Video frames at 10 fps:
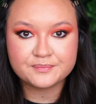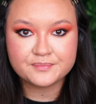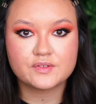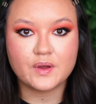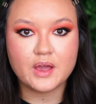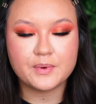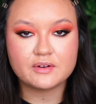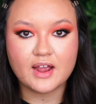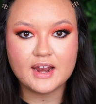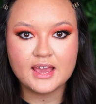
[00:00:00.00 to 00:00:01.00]
So I went
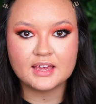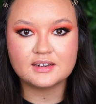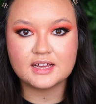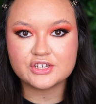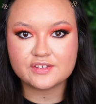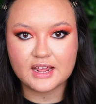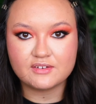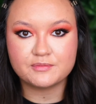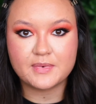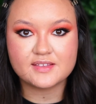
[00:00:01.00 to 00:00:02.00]
right ahead and I just
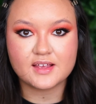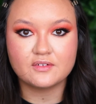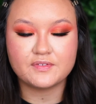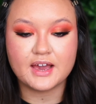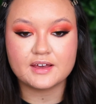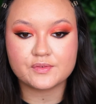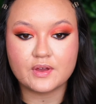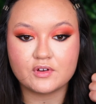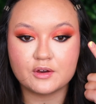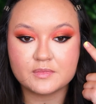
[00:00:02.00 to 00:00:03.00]
evened myself out. So
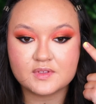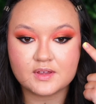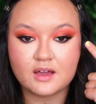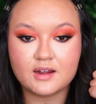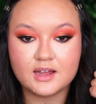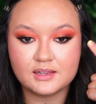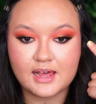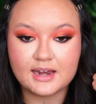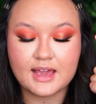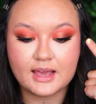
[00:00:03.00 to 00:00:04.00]
I've got mascara,
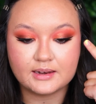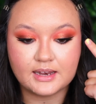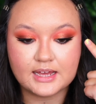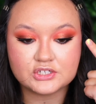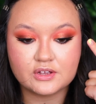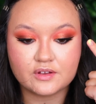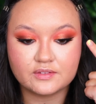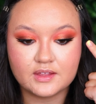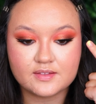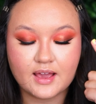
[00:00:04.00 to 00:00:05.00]
liner and lashes
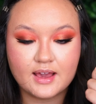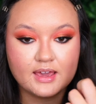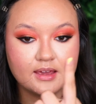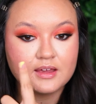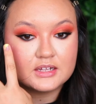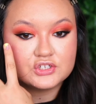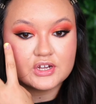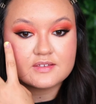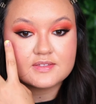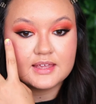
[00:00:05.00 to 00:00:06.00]
on this eye and
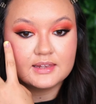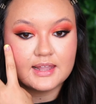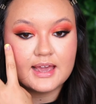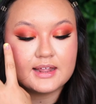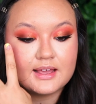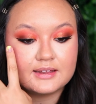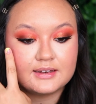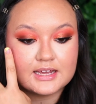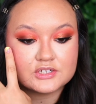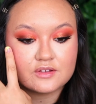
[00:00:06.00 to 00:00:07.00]
just the liner and
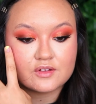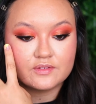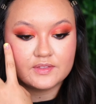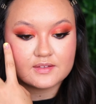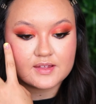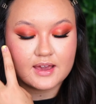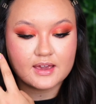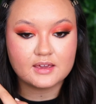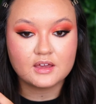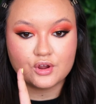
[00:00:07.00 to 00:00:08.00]
lashes on this
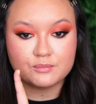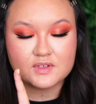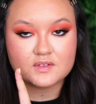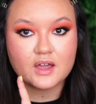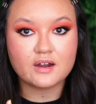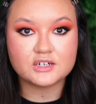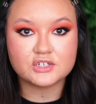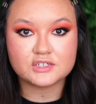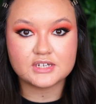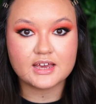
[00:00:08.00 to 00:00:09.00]
eye. No mascara
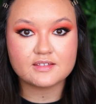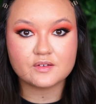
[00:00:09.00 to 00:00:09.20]
just yet.